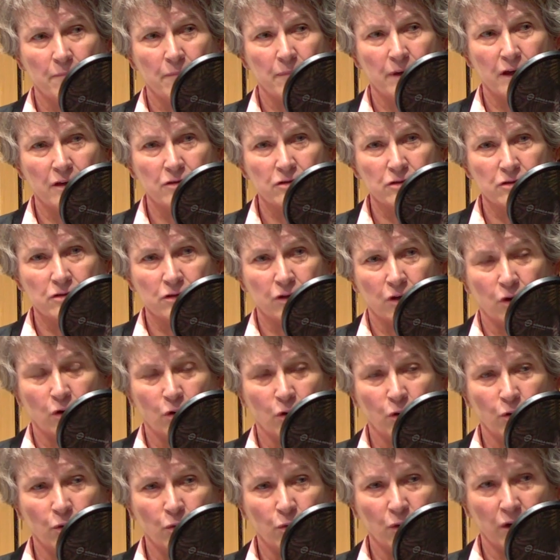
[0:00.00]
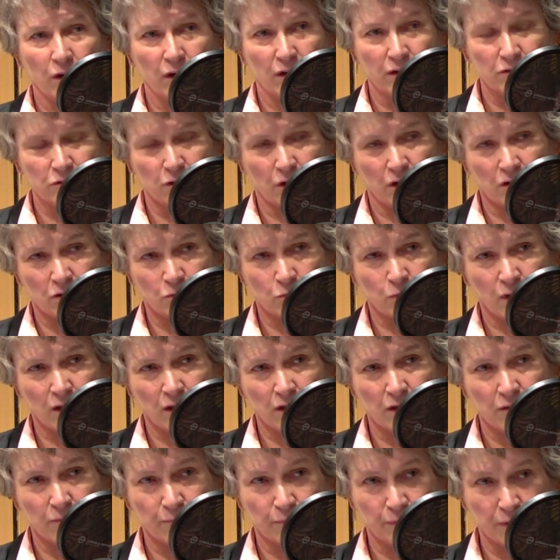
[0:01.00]
So as
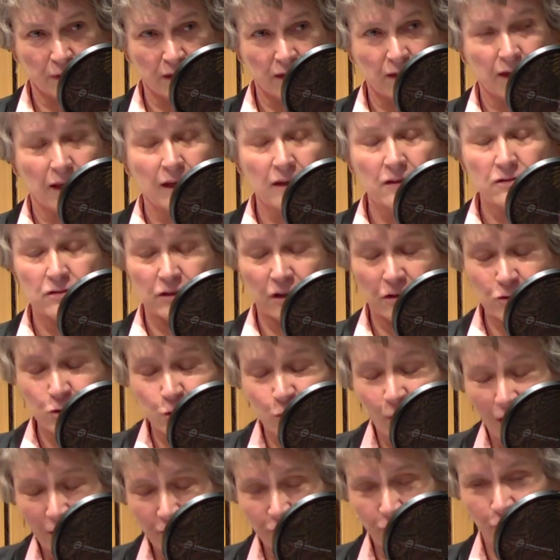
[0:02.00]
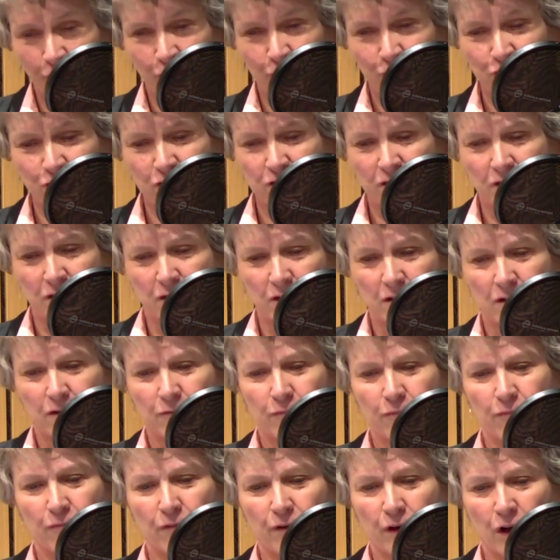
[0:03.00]
well, but it does reference
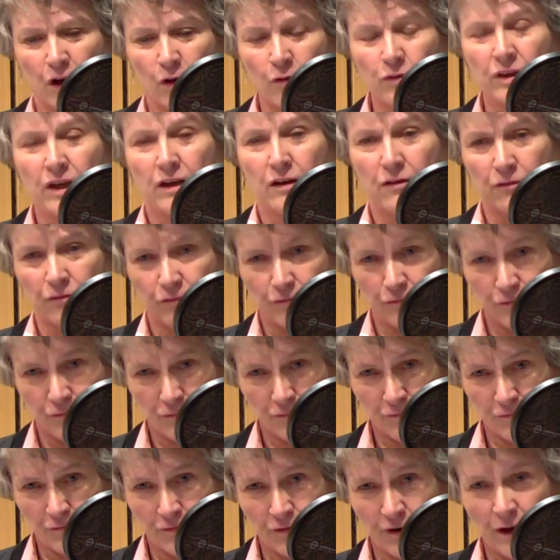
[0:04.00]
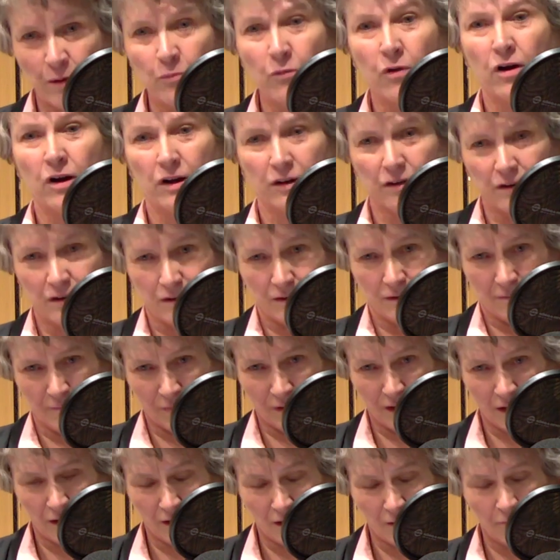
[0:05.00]
the clothing framework
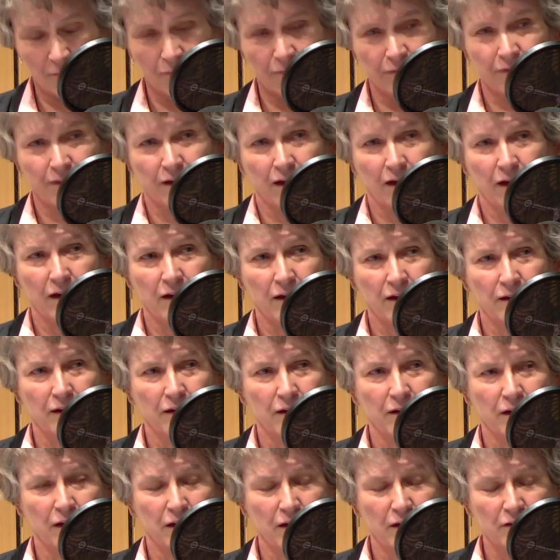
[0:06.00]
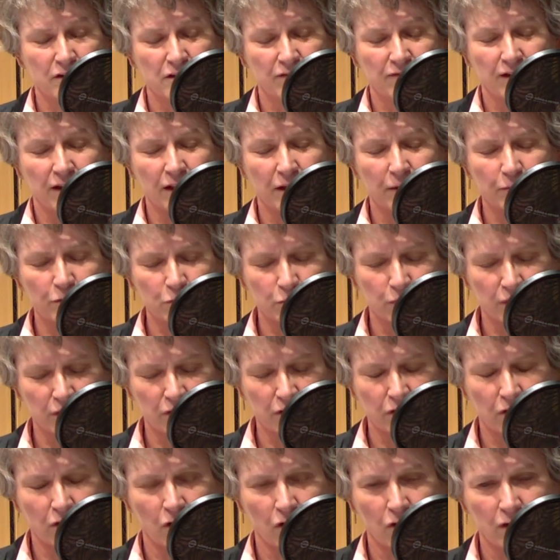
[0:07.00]
that I developed
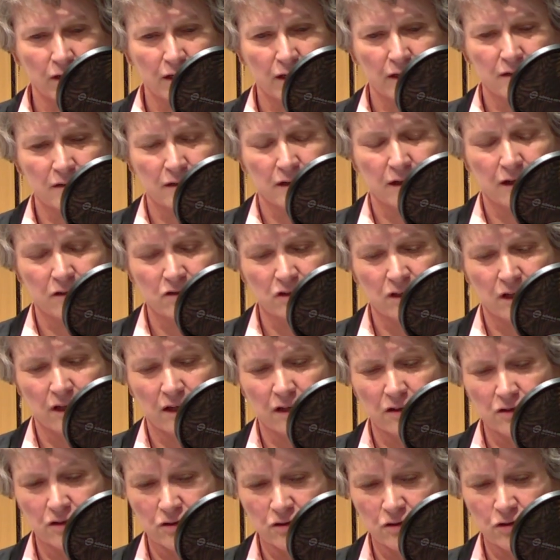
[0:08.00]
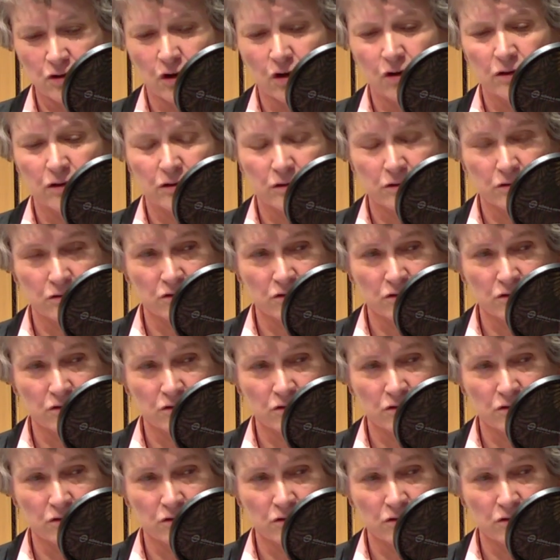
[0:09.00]
with colleagues in Education Scotland,